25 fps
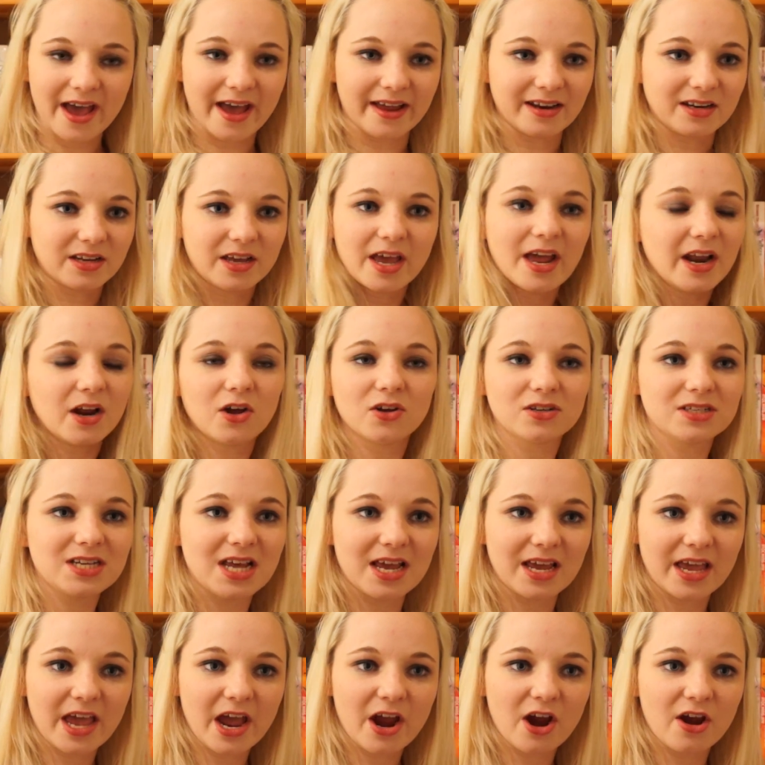cannot
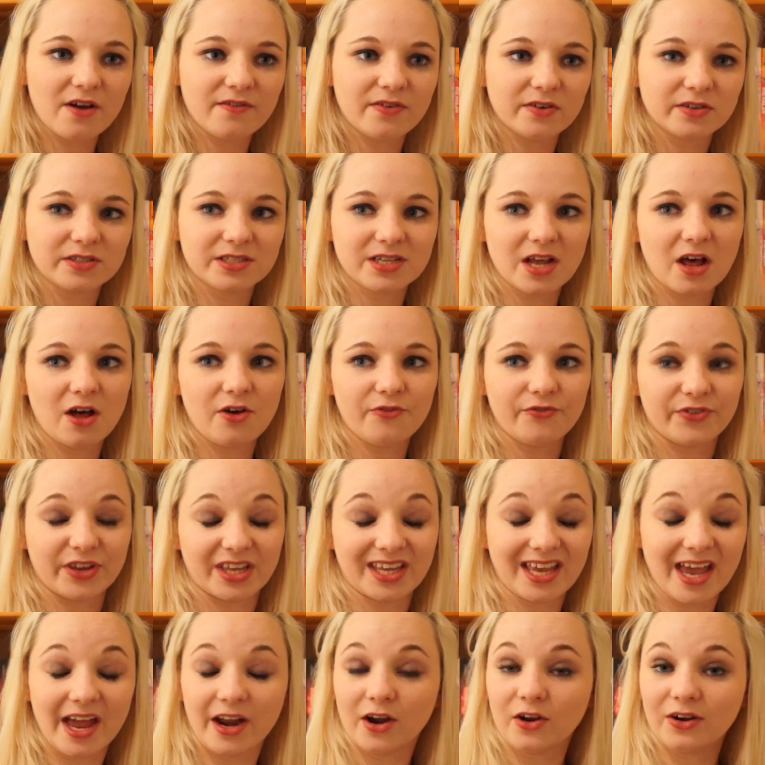take care of herself and
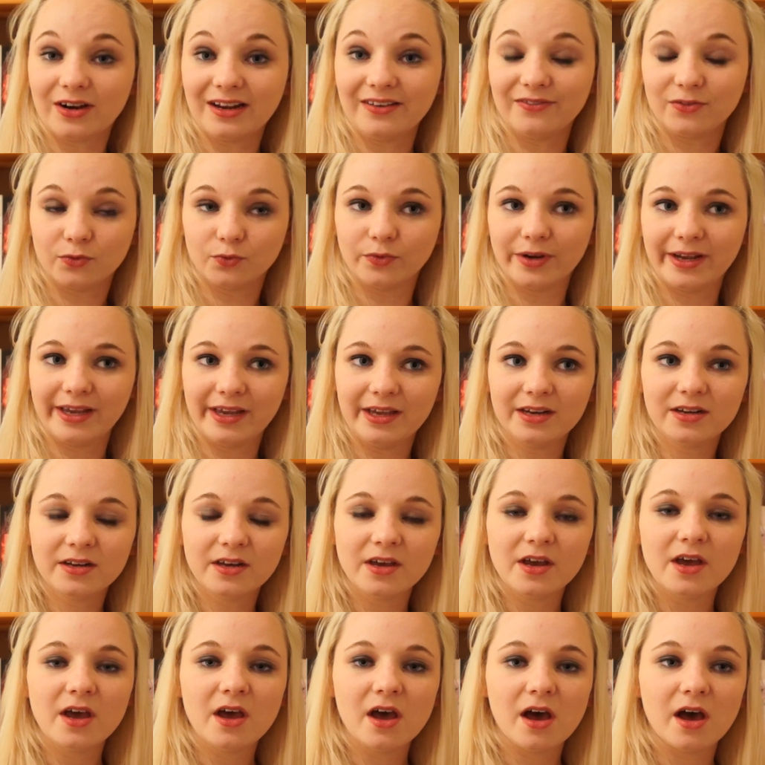cannot even read,
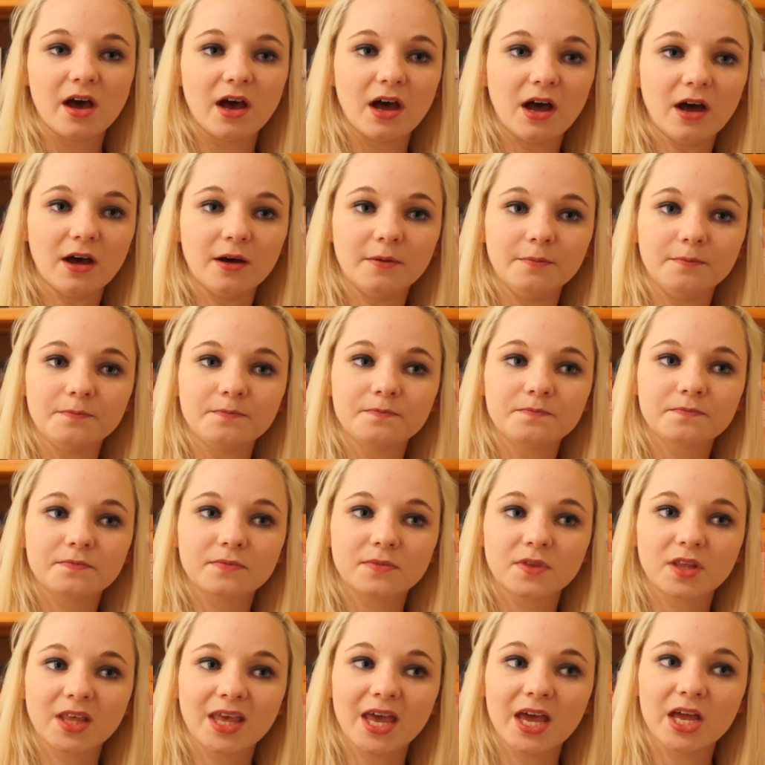
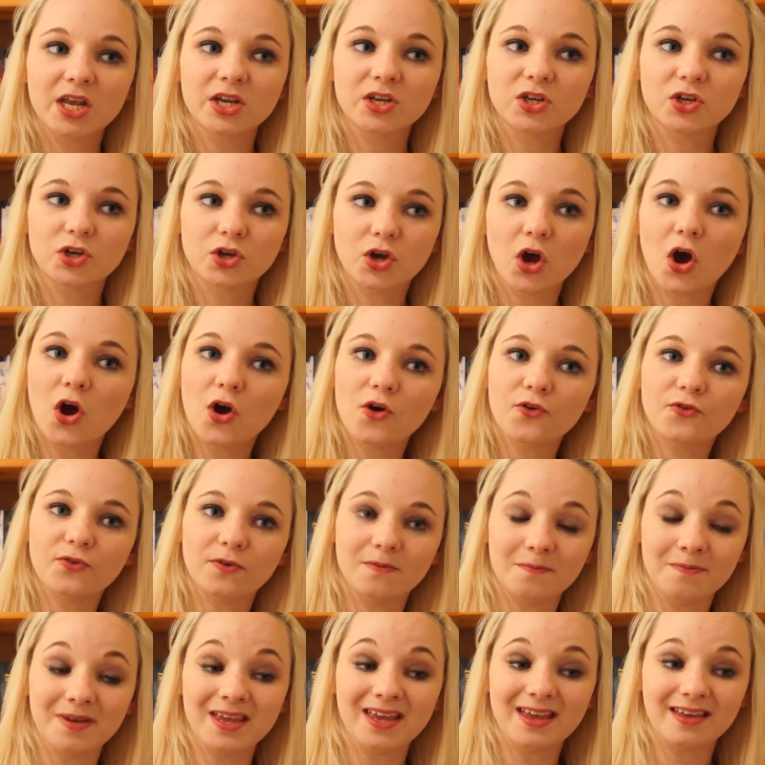can go
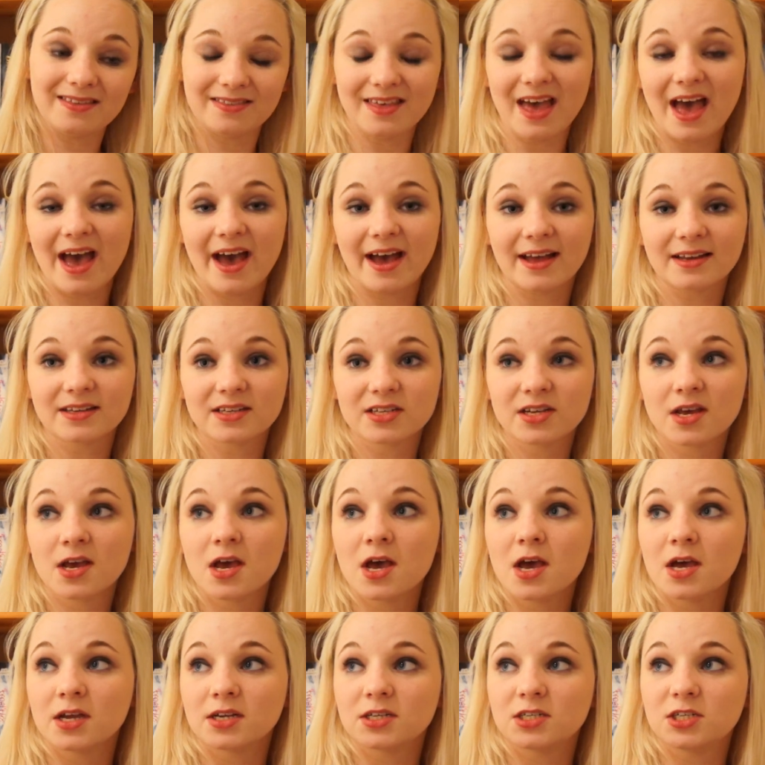from being that
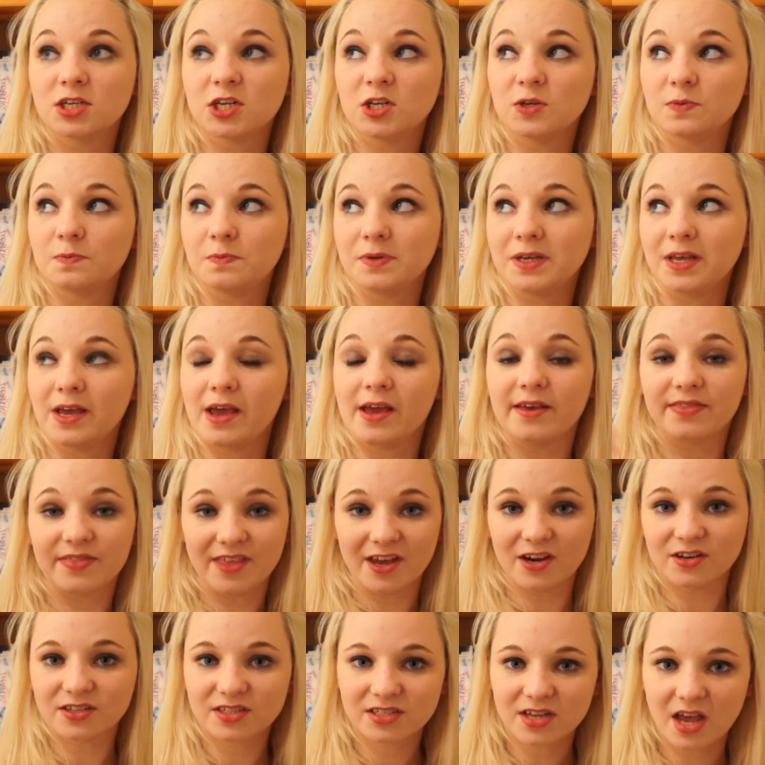to being
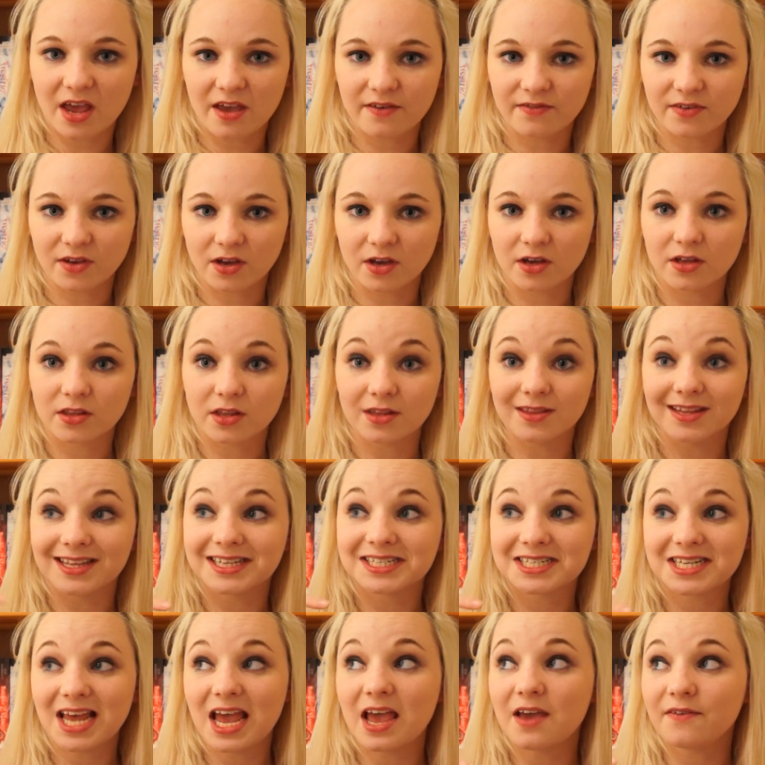their savior. And the
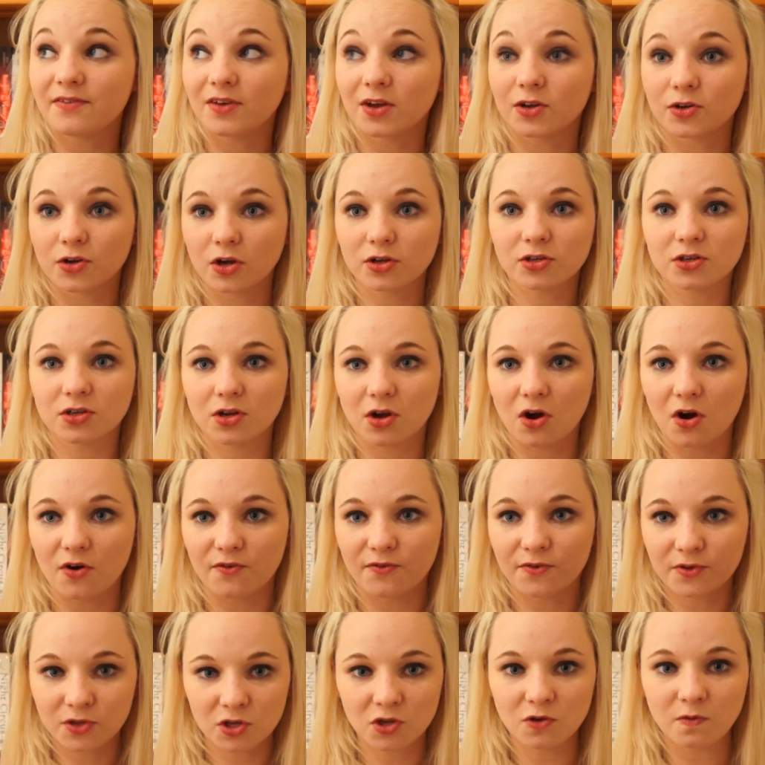savior not of
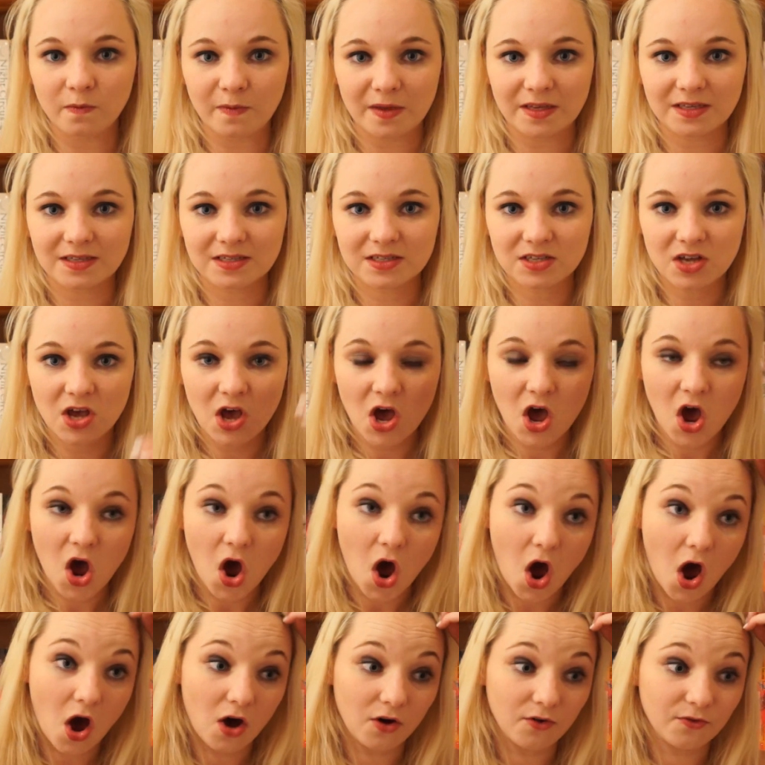humans,
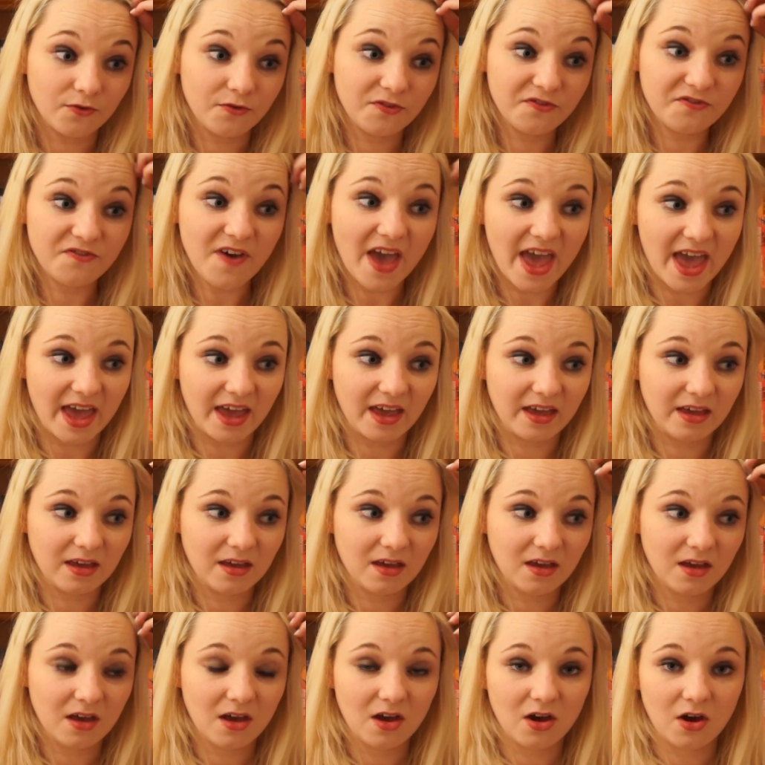of Fae,
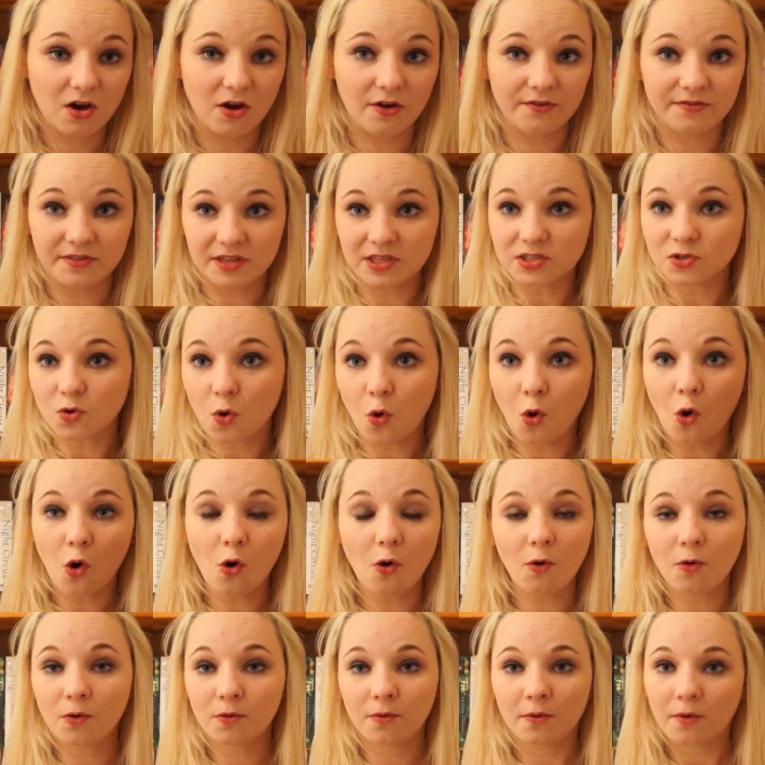of these
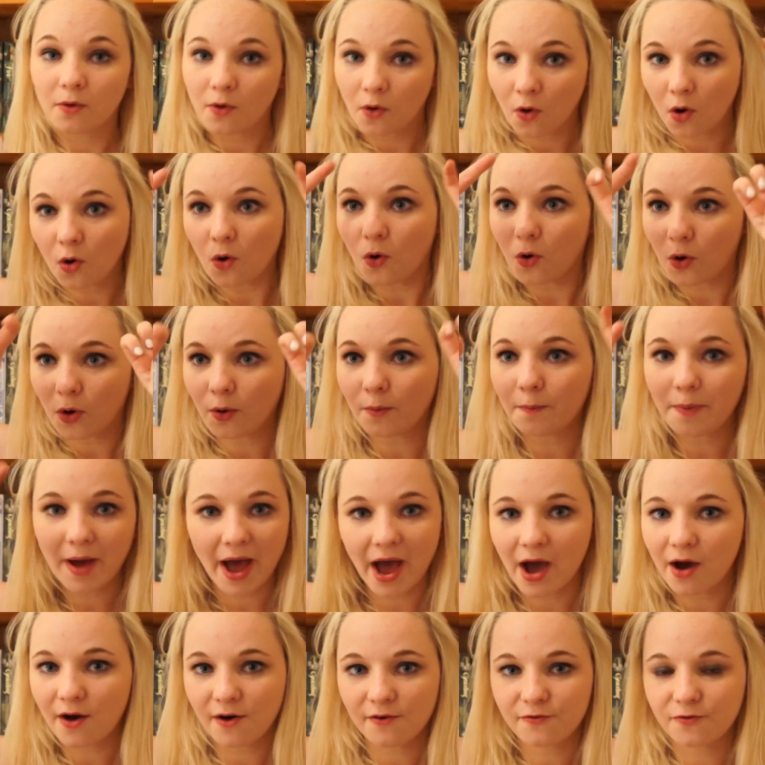
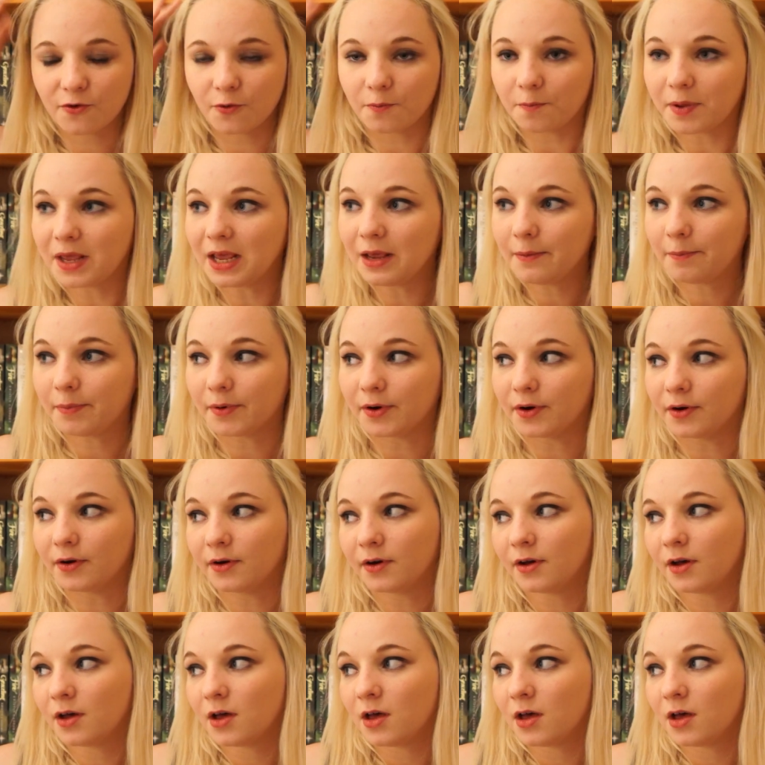all-powerful people,